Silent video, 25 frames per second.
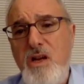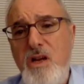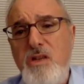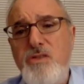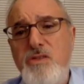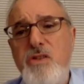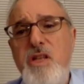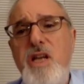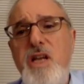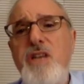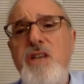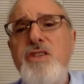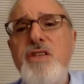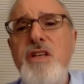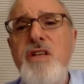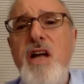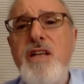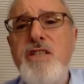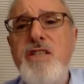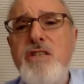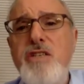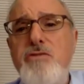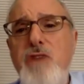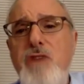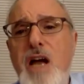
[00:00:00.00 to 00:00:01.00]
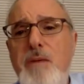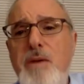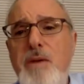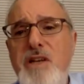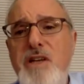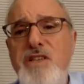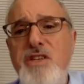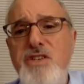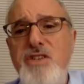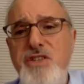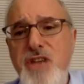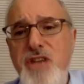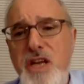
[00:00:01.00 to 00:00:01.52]
So the Ashkenazic rabbis
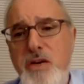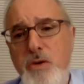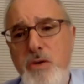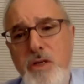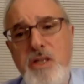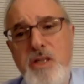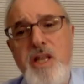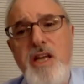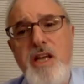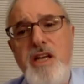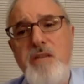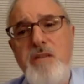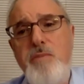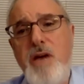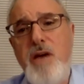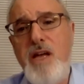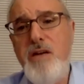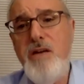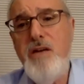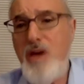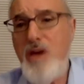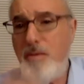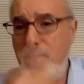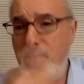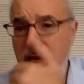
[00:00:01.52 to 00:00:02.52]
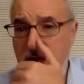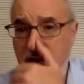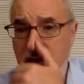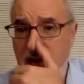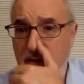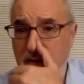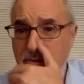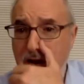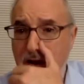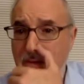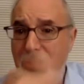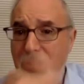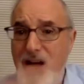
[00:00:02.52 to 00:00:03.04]
in general, led by Rabbi
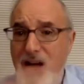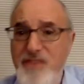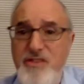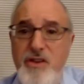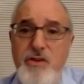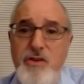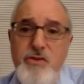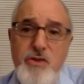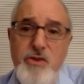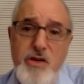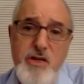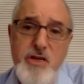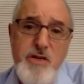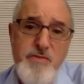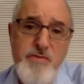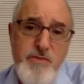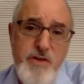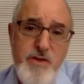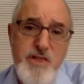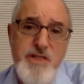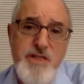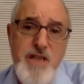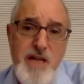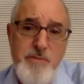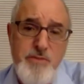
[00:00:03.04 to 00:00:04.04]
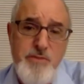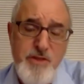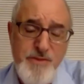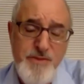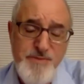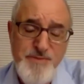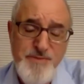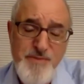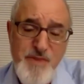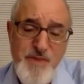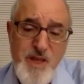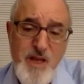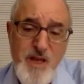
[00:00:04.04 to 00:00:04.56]
Abraham Isaac Kook, for example,
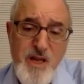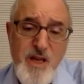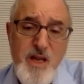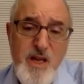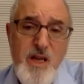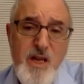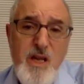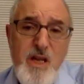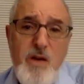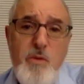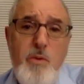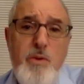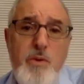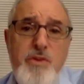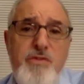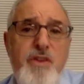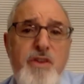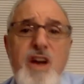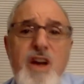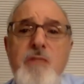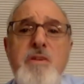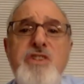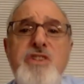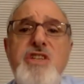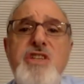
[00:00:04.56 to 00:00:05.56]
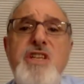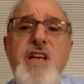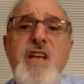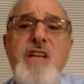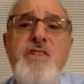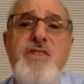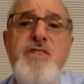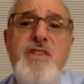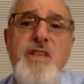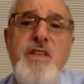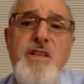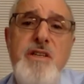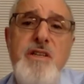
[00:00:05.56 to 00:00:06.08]
was very much
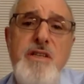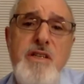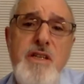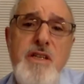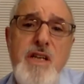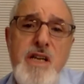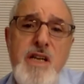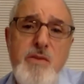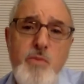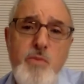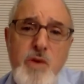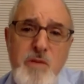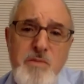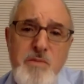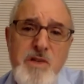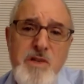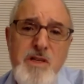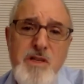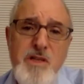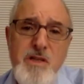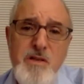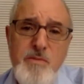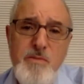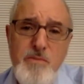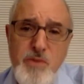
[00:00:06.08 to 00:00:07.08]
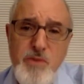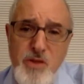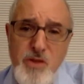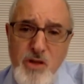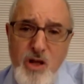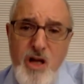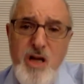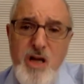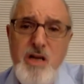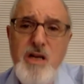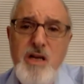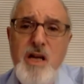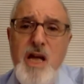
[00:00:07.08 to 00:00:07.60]
against it. That women
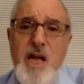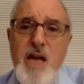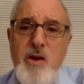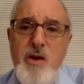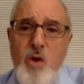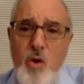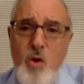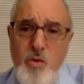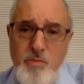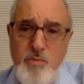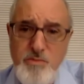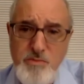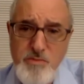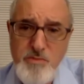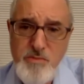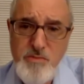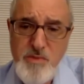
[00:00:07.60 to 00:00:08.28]
belong at home.